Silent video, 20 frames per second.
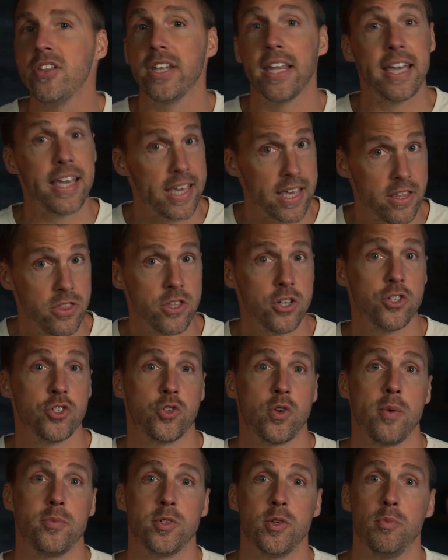the link in the
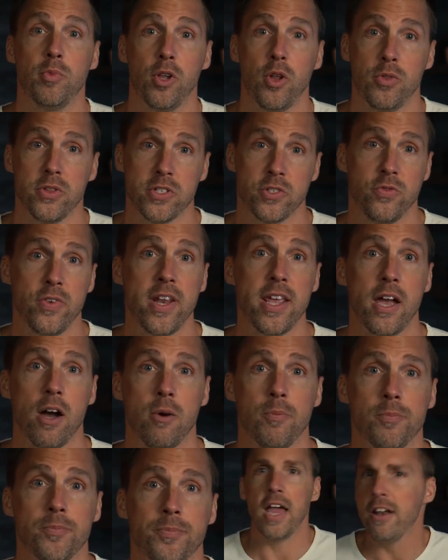description below this
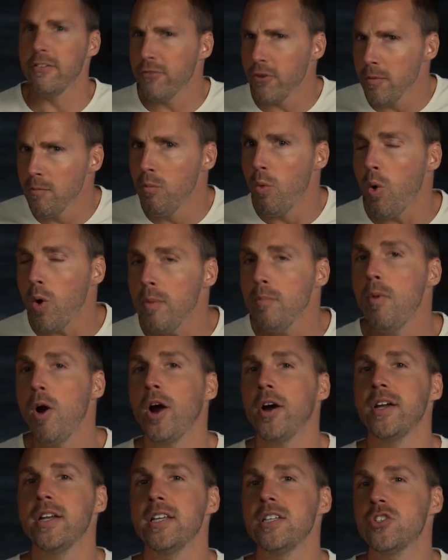video. And for more
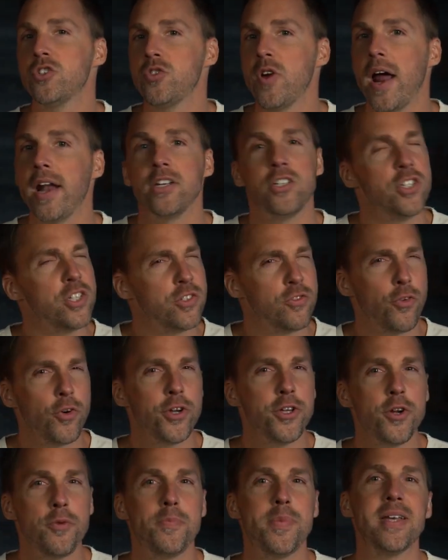marketing strategies for
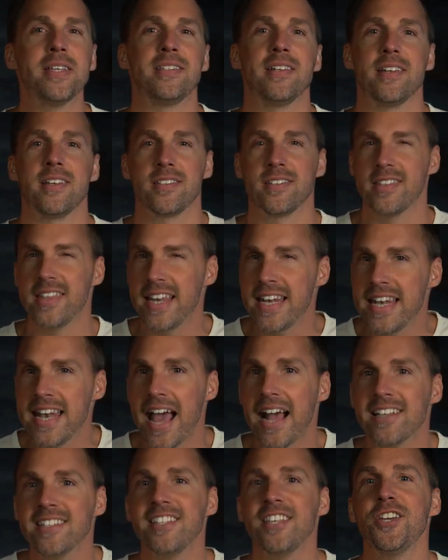your business, the
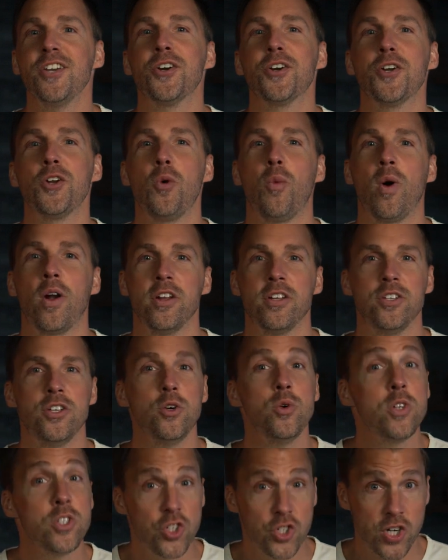next thing you're going to want to
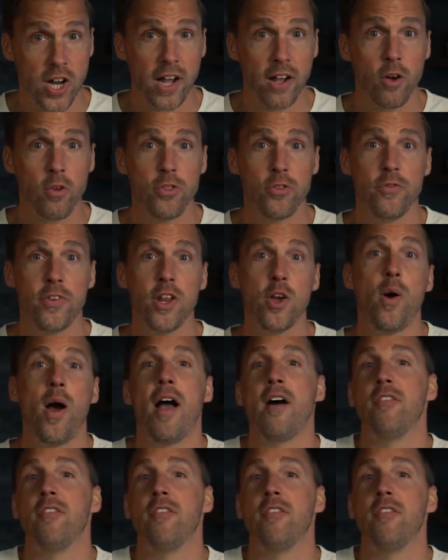do is check out the video I